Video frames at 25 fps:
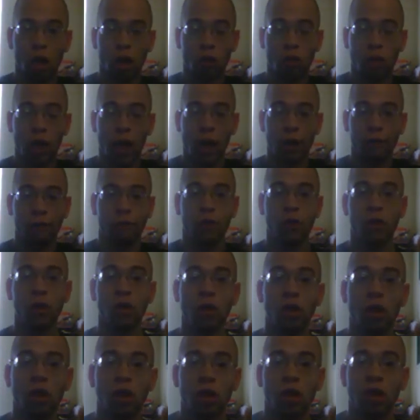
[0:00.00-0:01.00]
craft
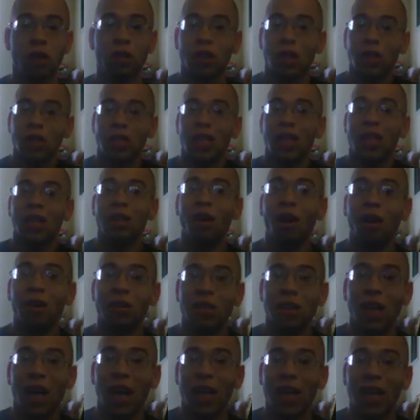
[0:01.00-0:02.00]
since
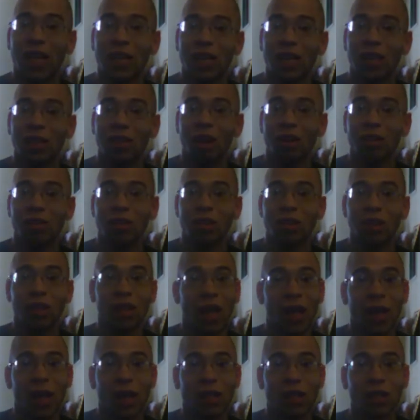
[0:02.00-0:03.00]
I guess he lost his
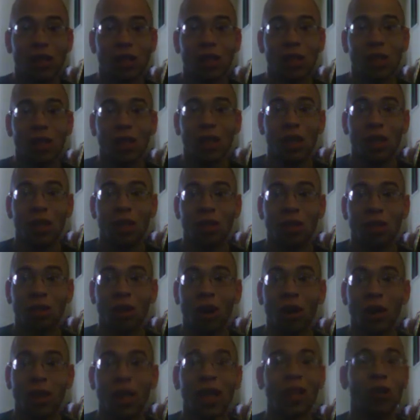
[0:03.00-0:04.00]
legs.
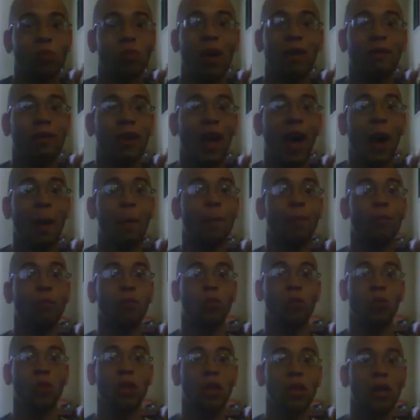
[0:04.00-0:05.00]
So I guess whatever happened
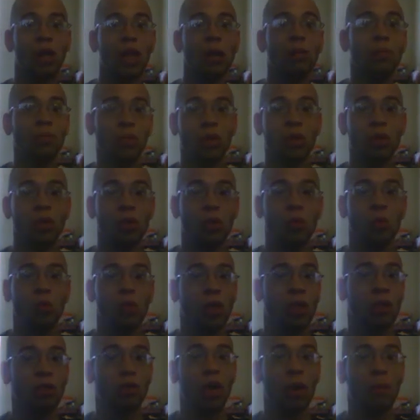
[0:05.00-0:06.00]
between them two
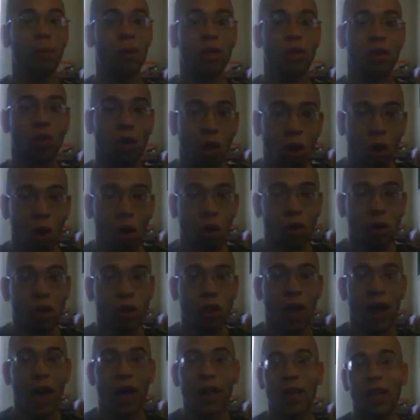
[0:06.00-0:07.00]
when they tried to maintain
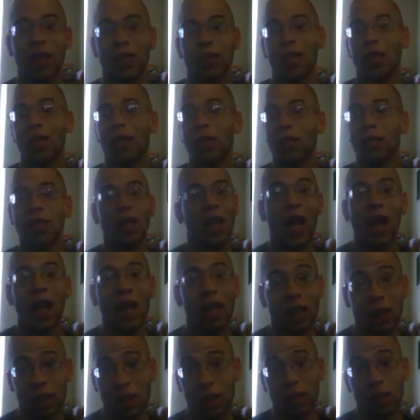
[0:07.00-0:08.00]
order, I guess they couldn't
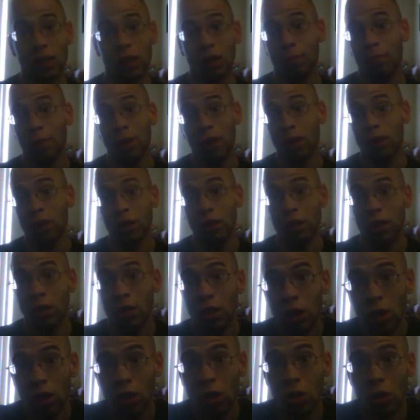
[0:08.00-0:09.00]
handle it. Apparently,
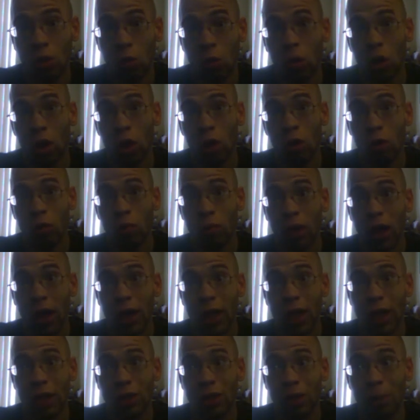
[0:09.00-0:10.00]
well, I
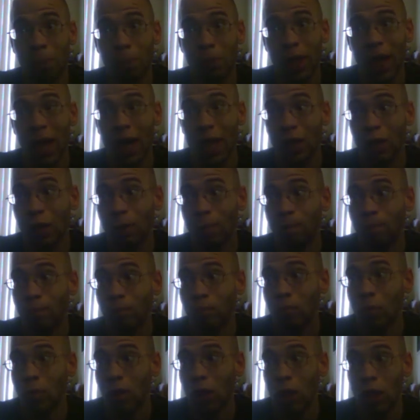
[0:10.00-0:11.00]
guess the black
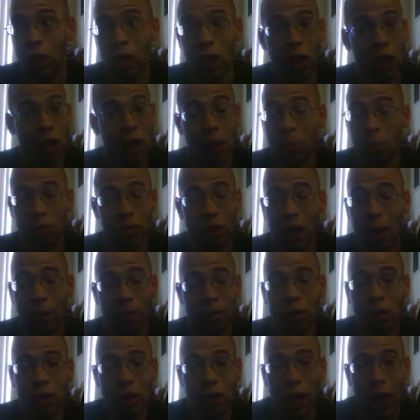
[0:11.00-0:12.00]
lemon
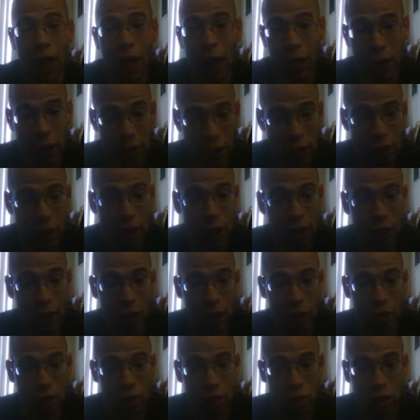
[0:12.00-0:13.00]
grab couldn't handle it. I
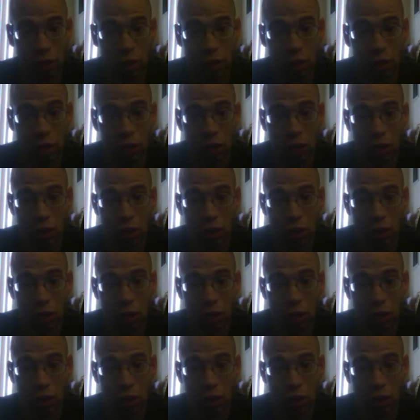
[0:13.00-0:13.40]
guess.